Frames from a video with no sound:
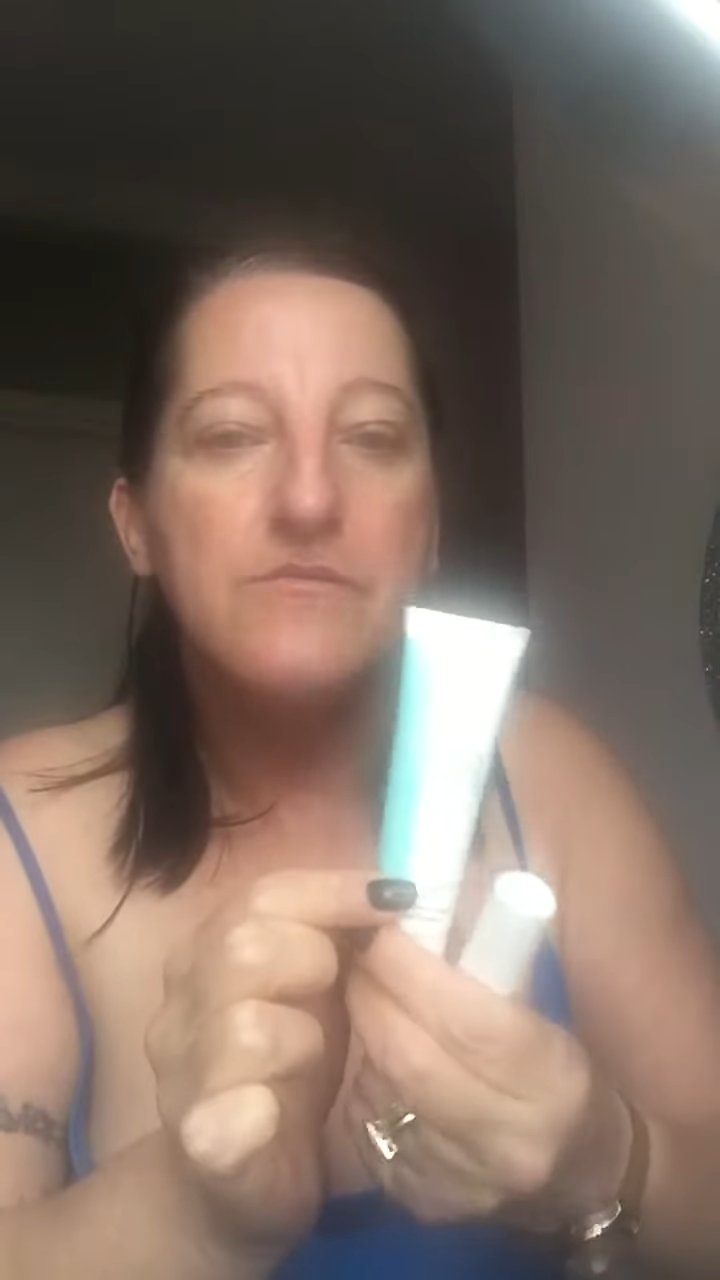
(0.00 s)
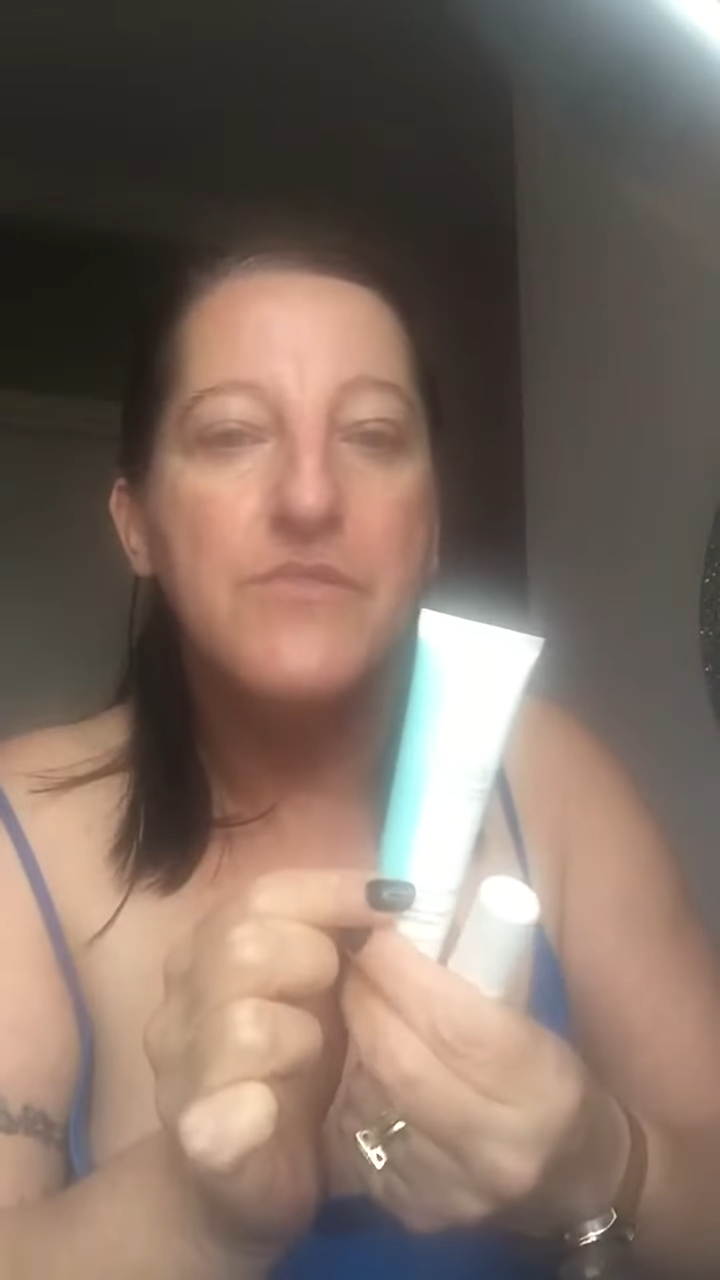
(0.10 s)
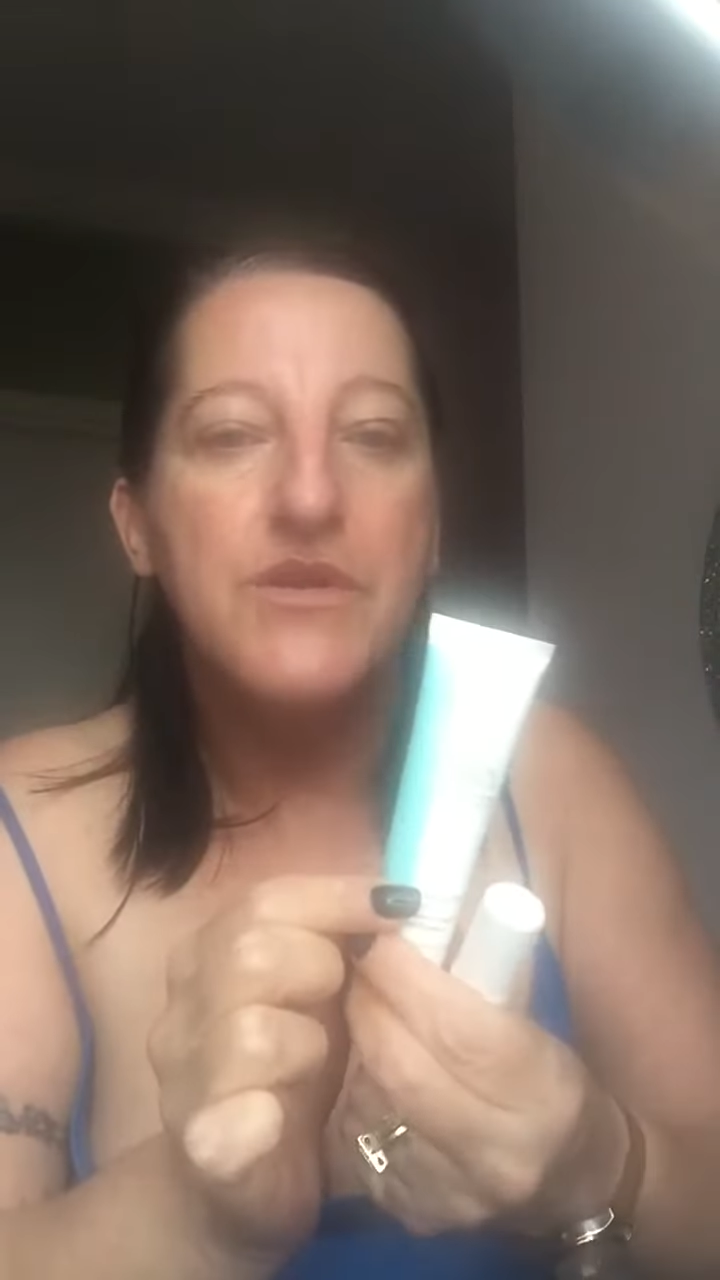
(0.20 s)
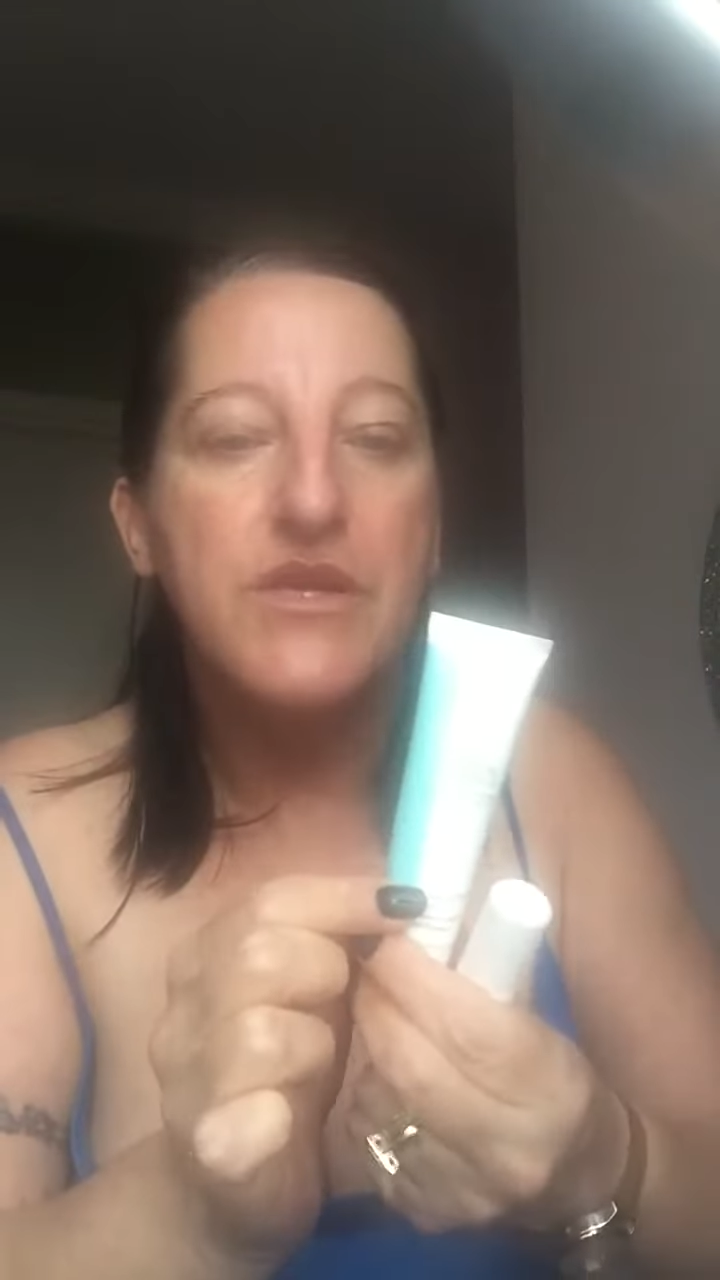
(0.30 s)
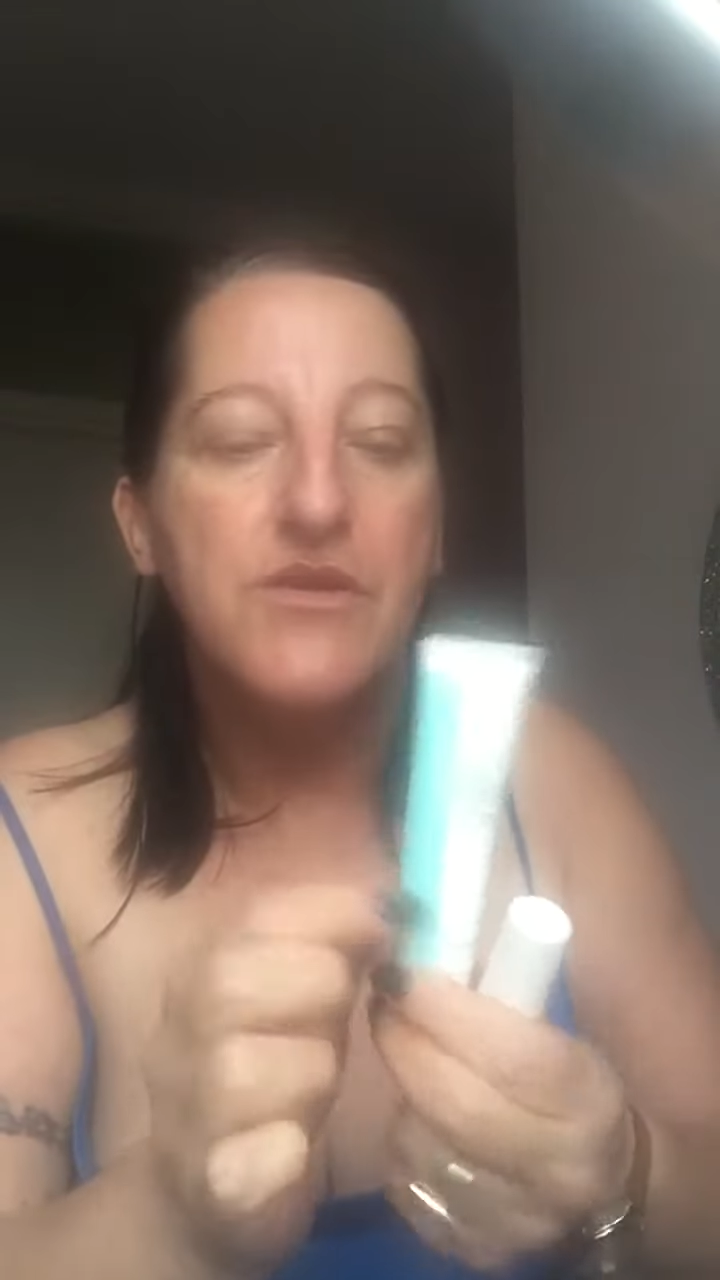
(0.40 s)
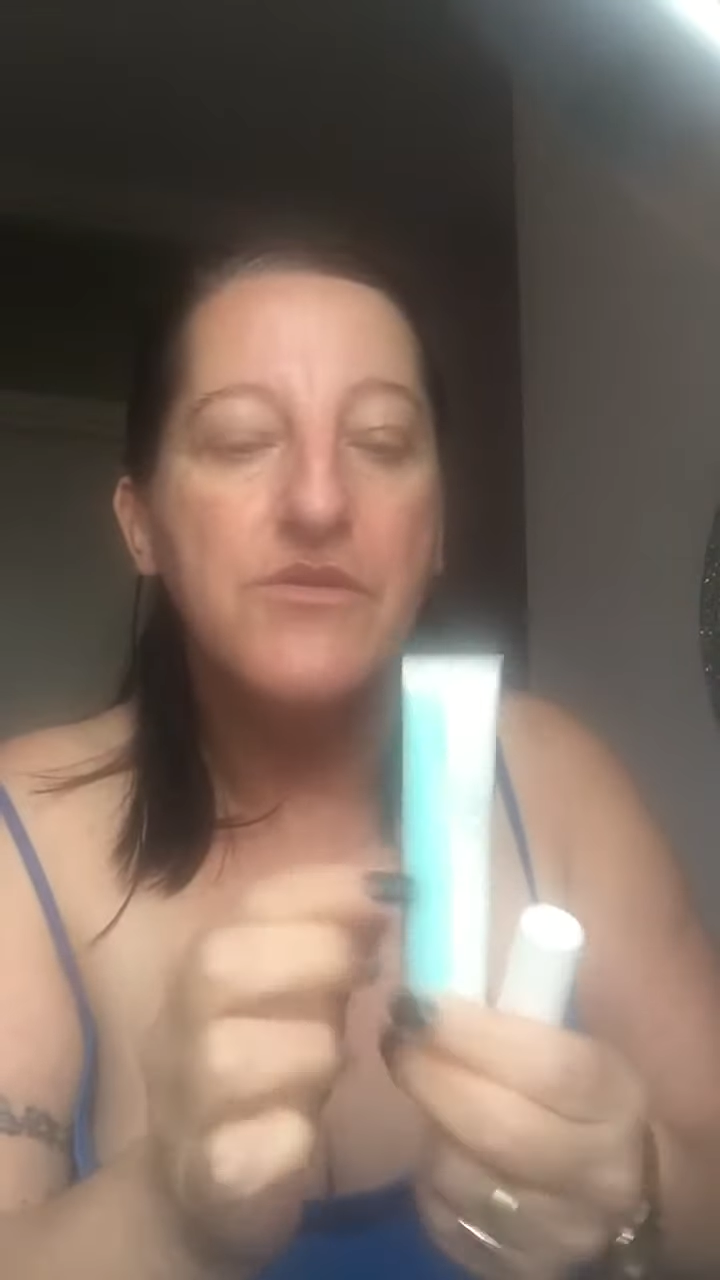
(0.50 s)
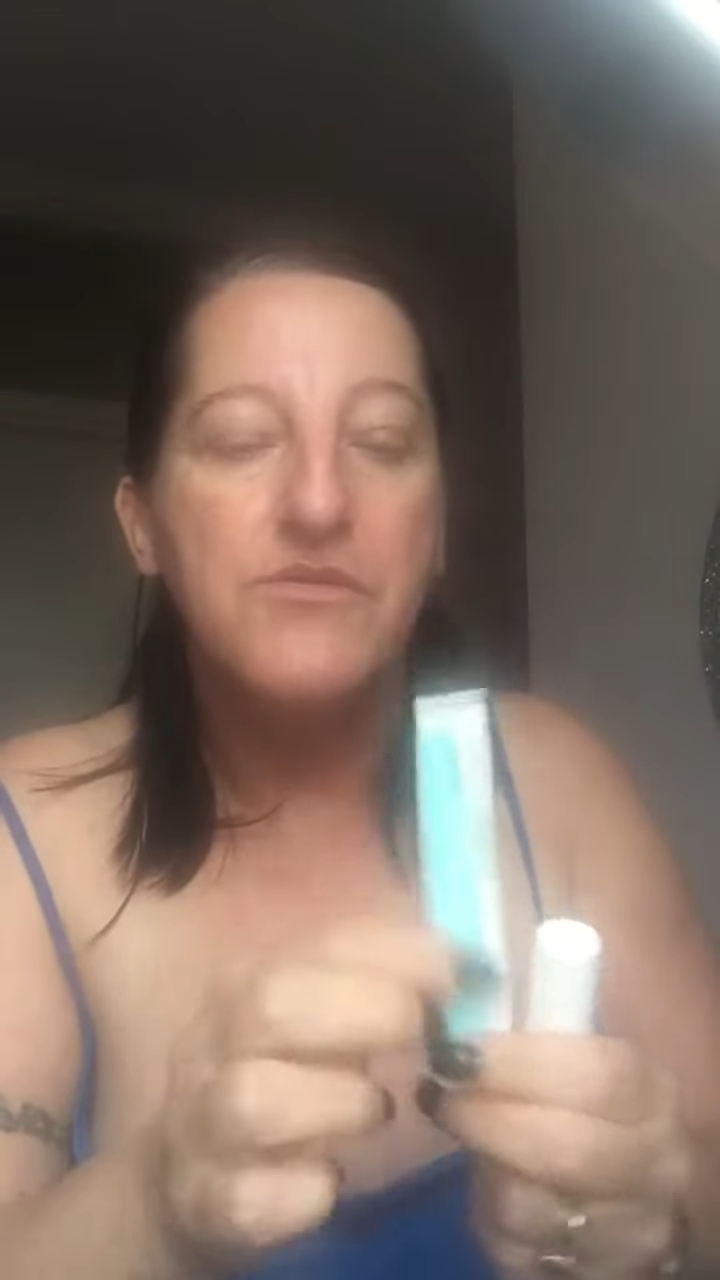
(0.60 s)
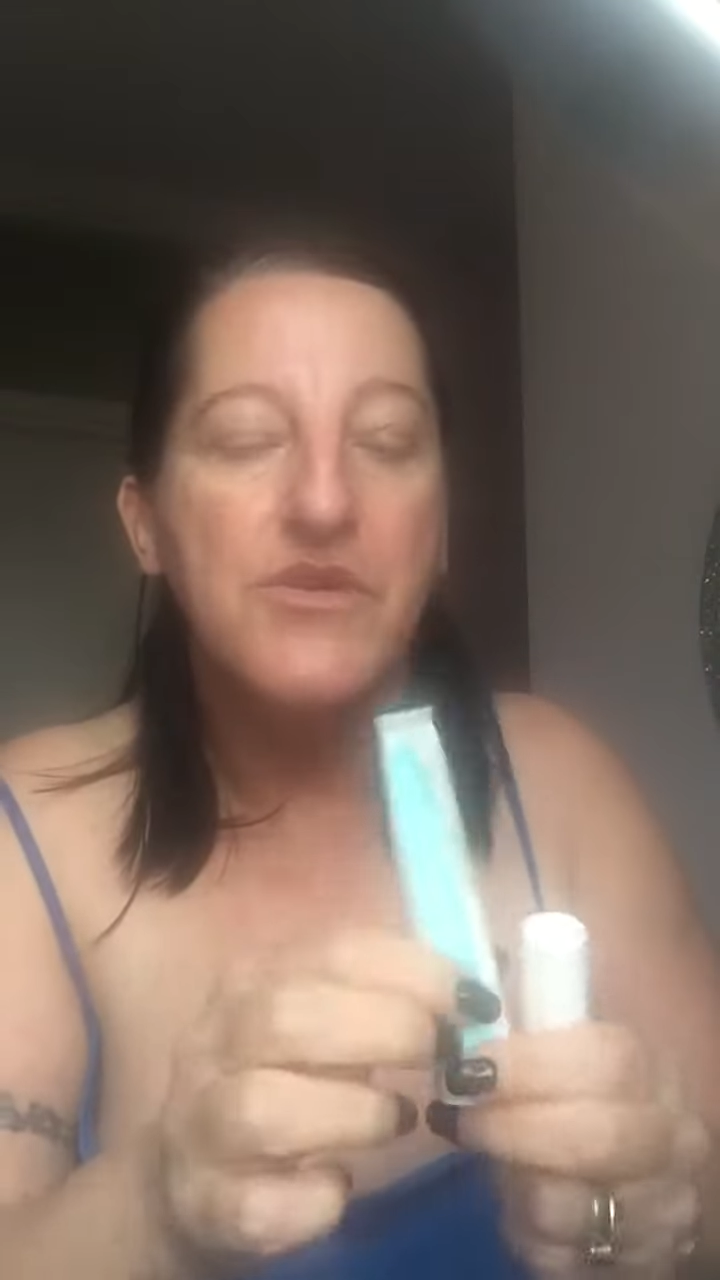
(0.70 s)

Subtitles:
my new